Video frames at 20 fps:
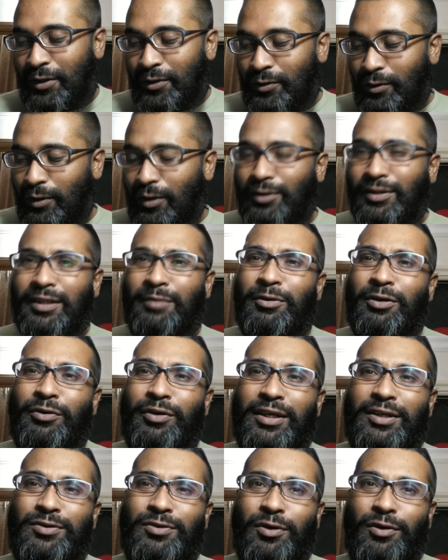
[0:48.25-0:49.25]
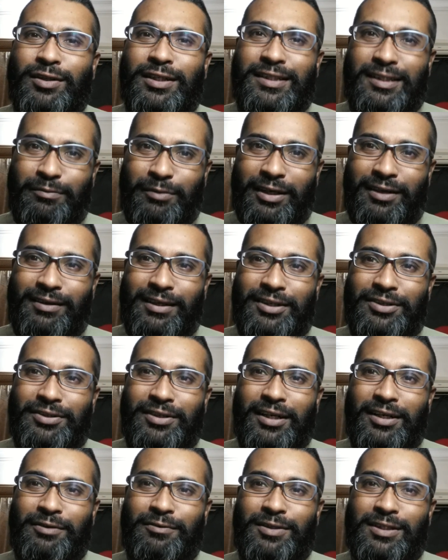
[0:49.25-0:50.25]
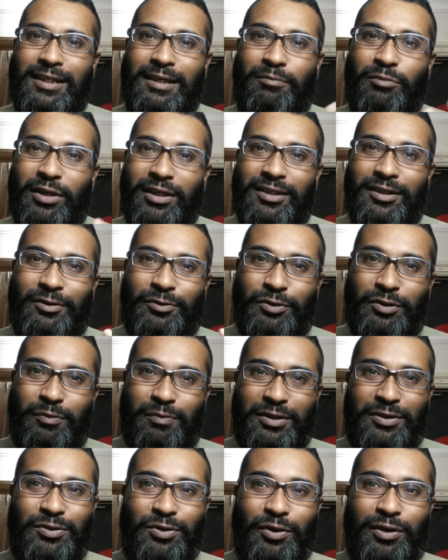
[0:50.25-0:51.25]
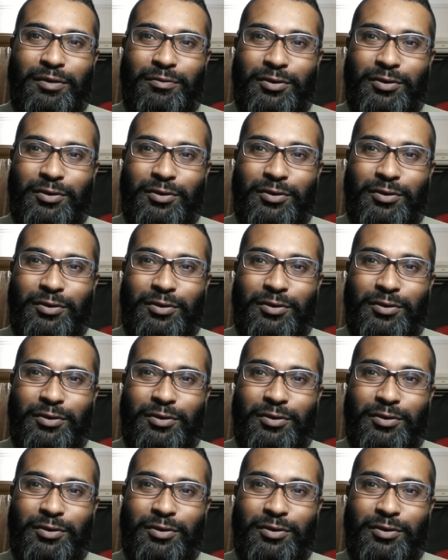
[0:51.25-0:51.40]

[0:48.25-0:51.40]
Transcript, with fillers: so long time ago he saw this in my collection and he was like brother could you please talk